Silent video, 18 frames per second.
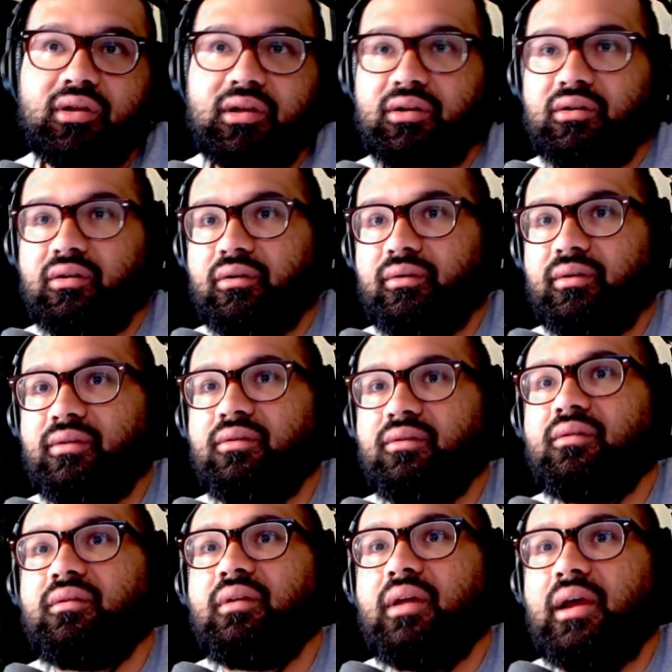
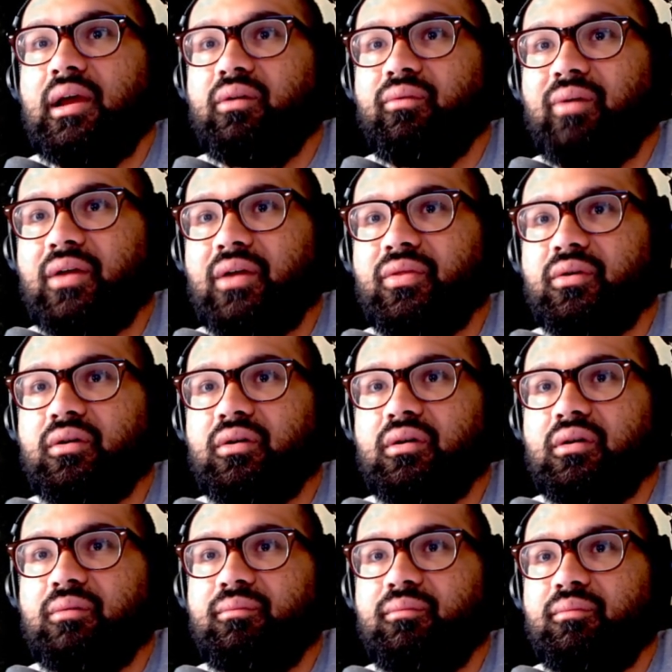endurance, and
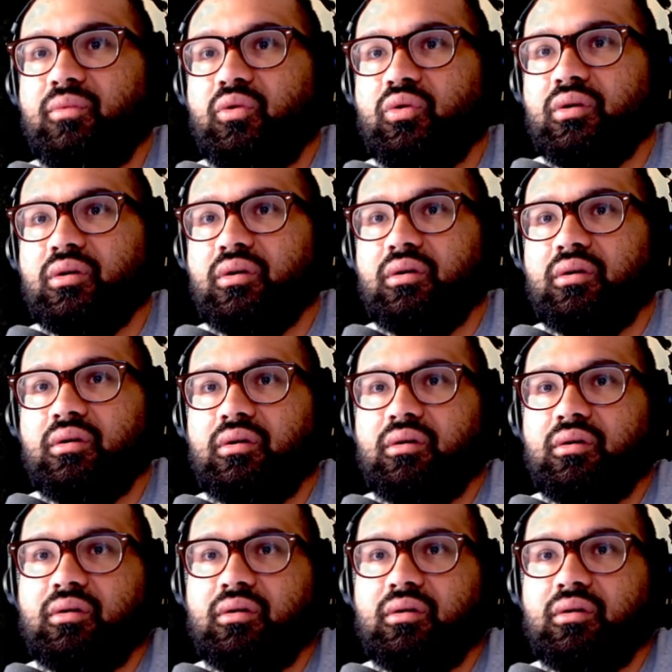rather more